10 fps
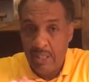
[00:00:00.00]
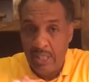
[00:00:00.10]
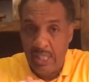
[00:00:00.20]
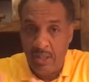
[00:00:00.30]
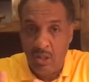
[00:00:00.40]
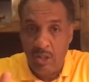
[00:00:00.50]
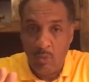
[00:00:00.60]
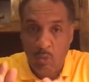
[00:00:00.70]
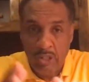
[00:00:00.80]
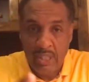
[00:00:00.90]
that all the
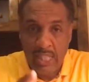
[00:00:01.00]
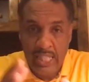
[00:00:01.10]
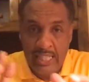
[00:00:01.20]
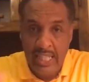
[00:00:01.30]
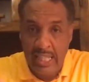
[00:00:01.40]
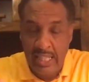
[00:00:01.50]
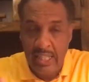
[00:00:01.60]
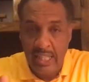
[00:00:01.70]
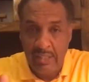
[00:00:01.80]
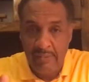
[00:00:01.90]
work that he did,
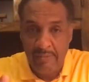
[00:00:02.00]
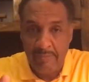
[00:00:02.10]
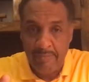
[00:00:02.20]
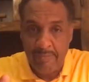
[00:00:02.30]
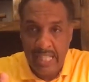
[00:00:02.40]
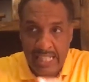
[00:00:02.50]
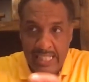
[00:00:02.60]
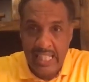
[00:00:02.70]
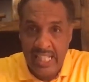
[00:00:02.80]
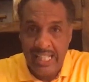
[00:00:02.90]
he he
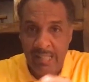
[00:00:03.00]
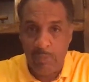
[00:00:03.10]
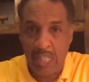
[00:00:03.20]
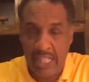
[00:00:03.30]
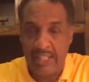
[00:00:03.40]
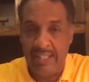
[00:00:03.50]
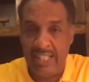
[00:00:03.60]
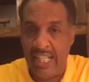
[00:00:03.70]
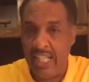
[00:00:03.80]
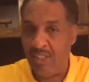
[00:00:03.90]
did it, he completed, and
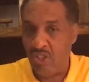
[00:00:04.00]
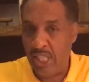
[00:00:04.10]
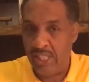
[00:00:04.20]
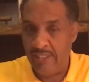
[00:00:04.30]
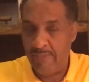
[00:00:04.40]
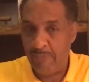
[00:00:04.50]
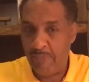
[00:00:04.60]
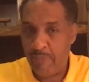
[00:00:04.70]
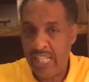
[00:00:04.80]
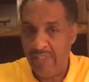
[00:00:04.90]
then he ascended,
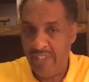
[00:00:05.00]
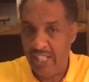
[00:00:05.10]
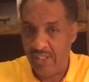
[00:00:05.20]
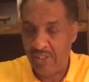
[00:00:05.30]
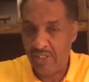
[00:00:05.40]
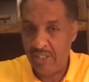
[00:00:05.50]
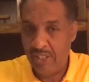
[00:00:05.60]
he finished.